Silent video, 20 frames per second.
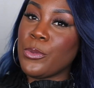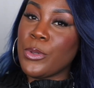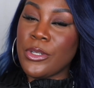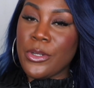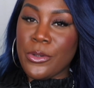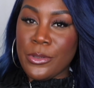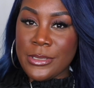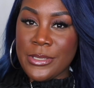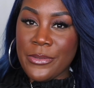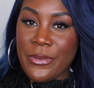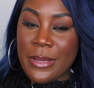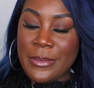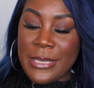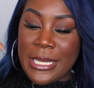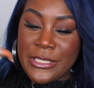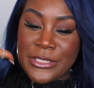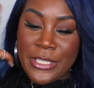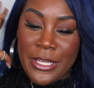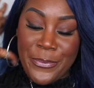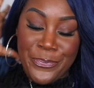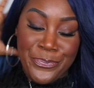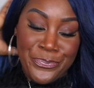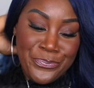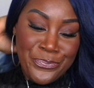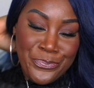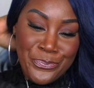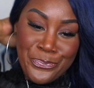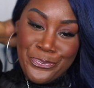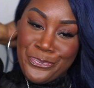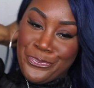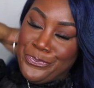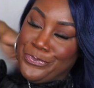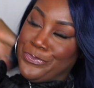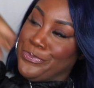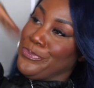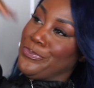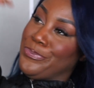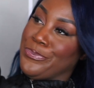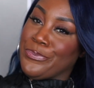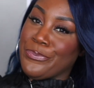we're gonna go into foundation.
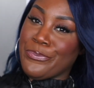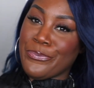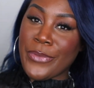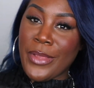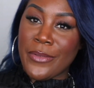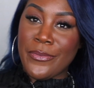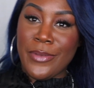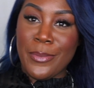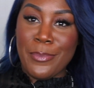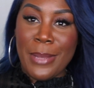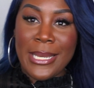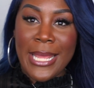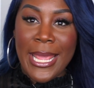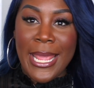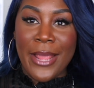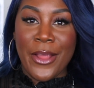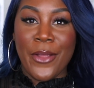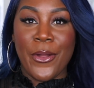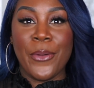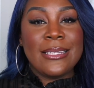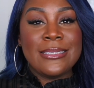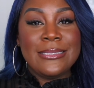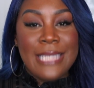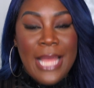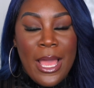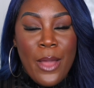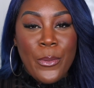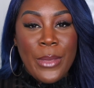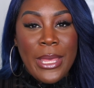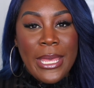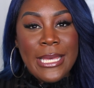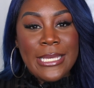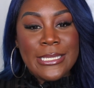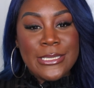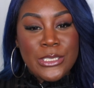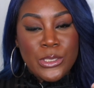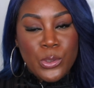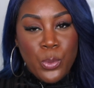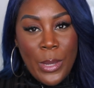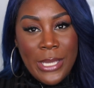Put back the hair, girl. Now,
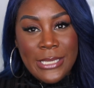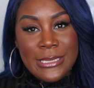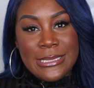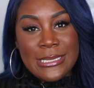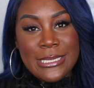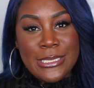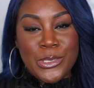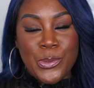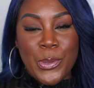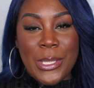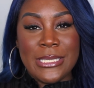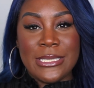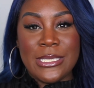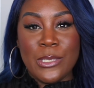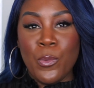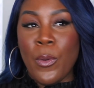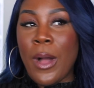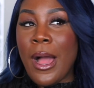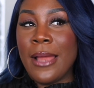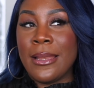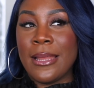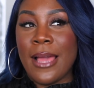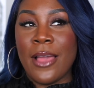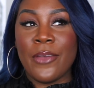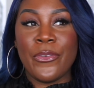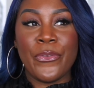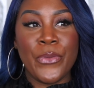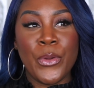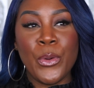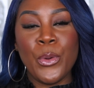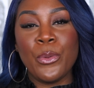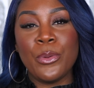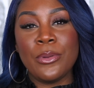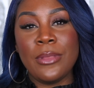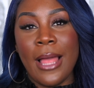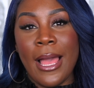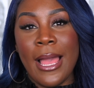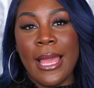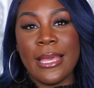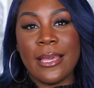in 2021, I feel
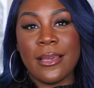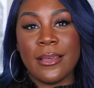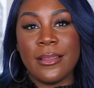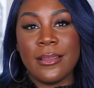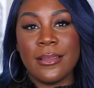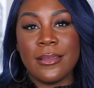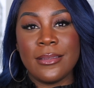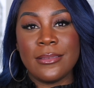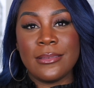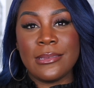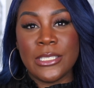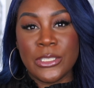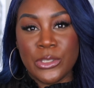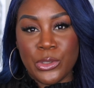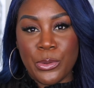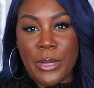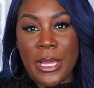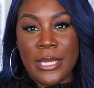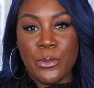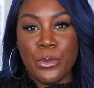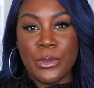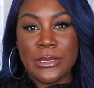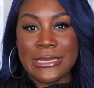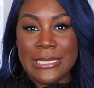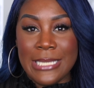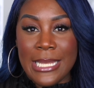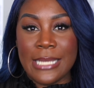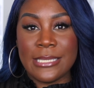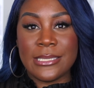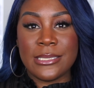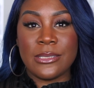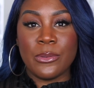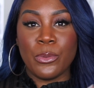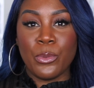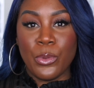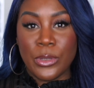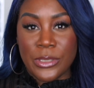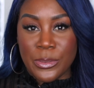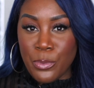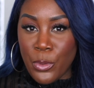like the trend was less
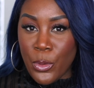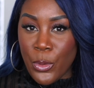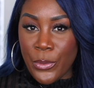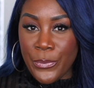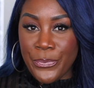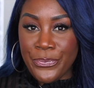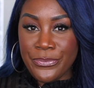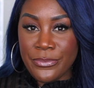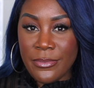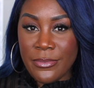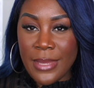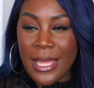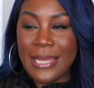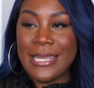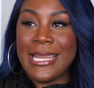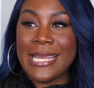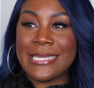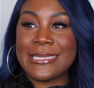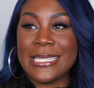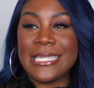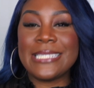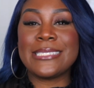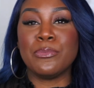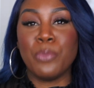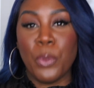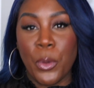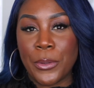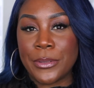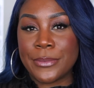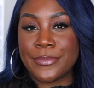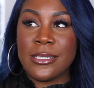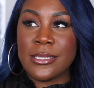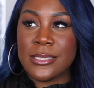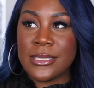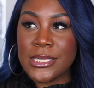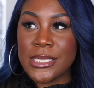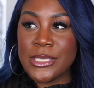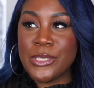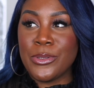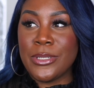was more. Less is more.
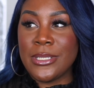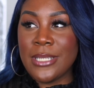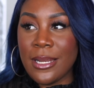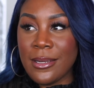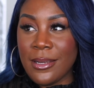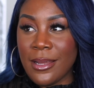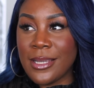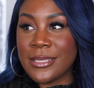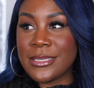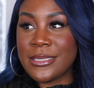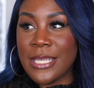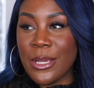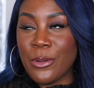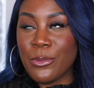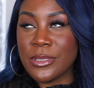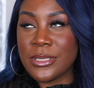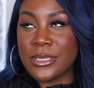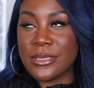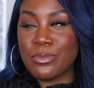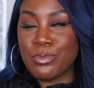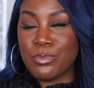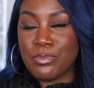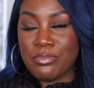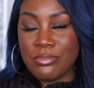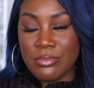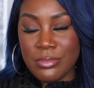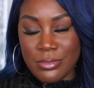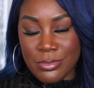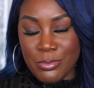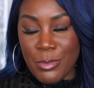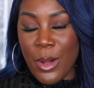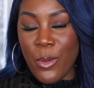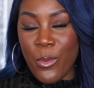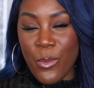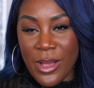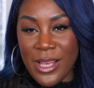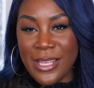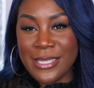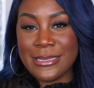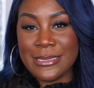Considering that last year was my
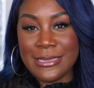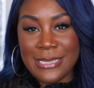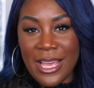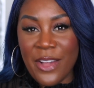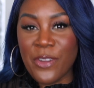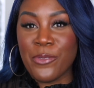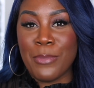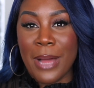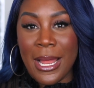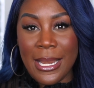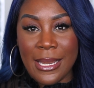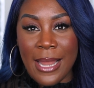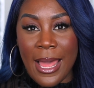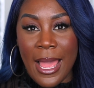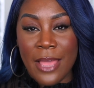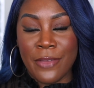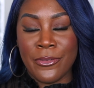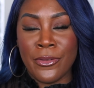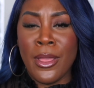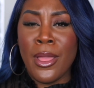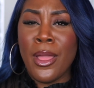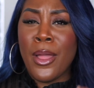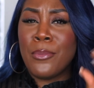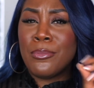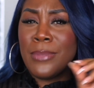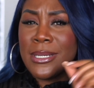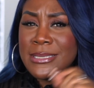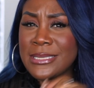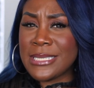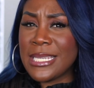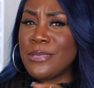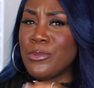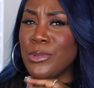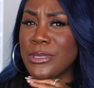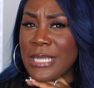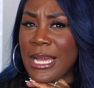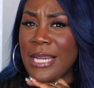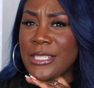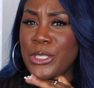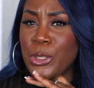worst year of my life, my skin
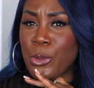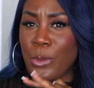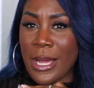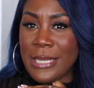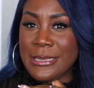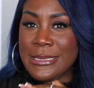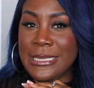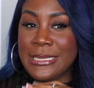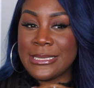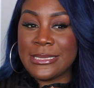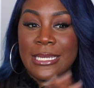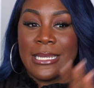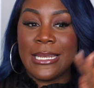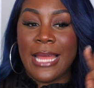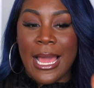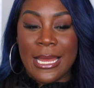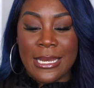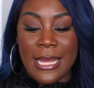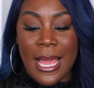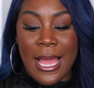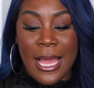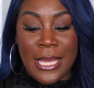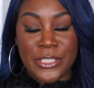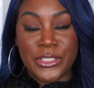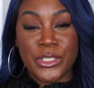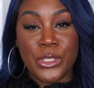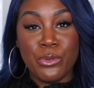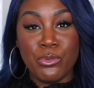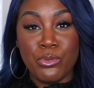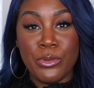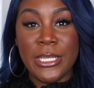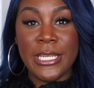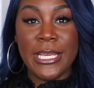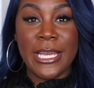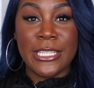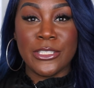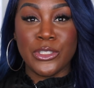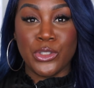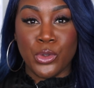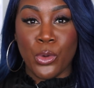was actually quite decent, and I actually
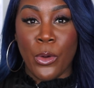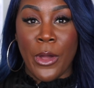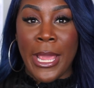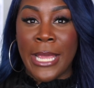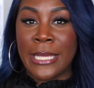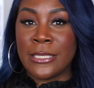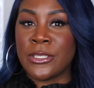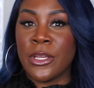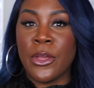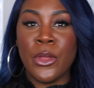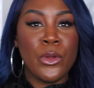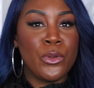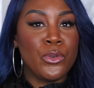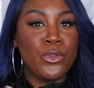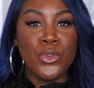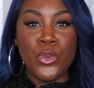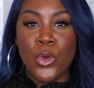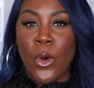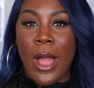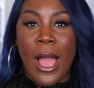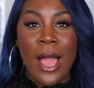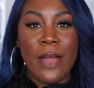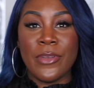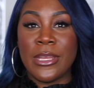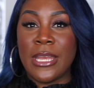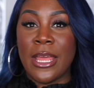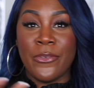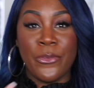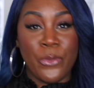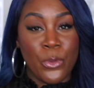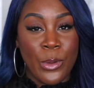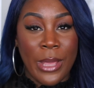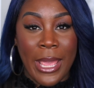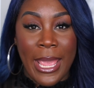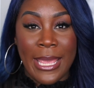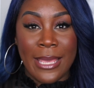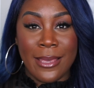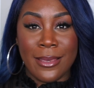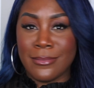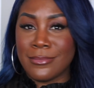really enjoyed not having a full
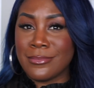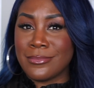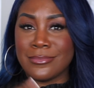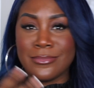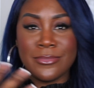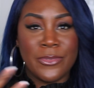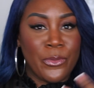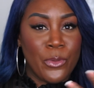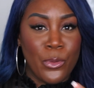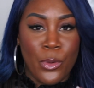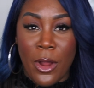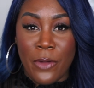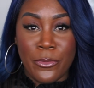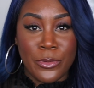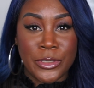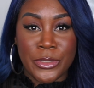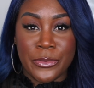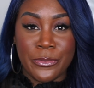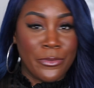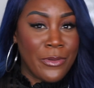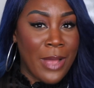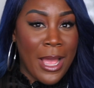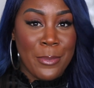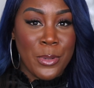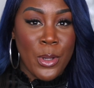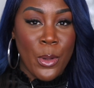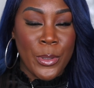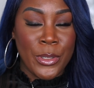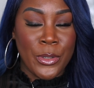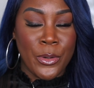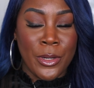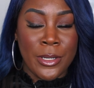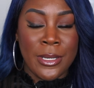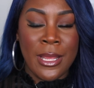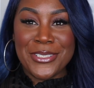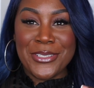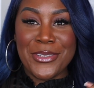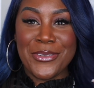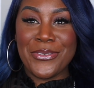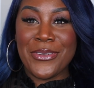coverage vibe going on.
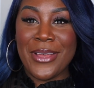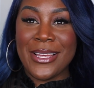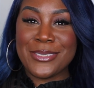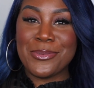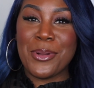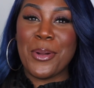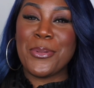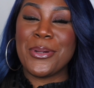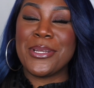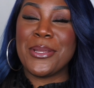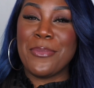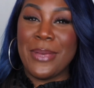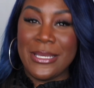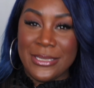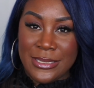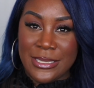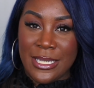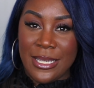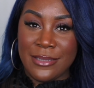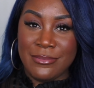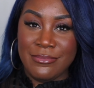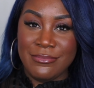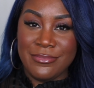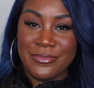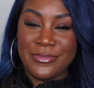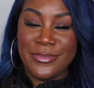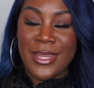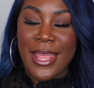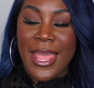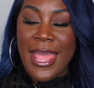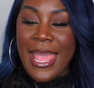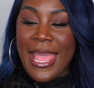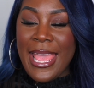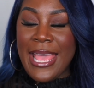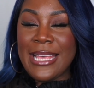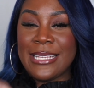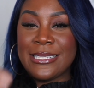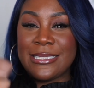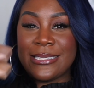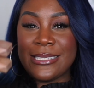So the first one I'm going to mention
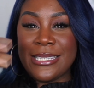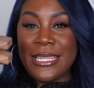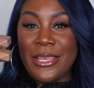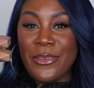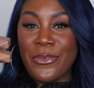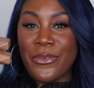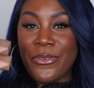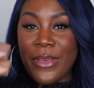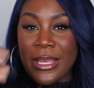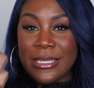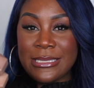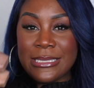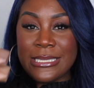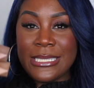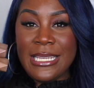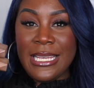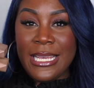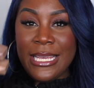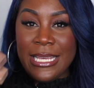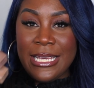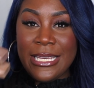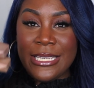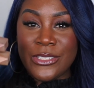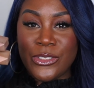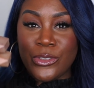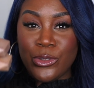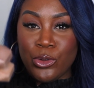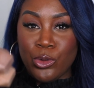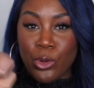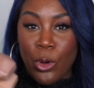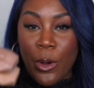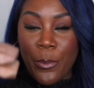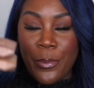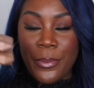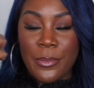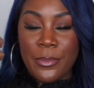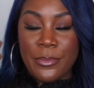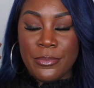is the Fenty Eaze Drop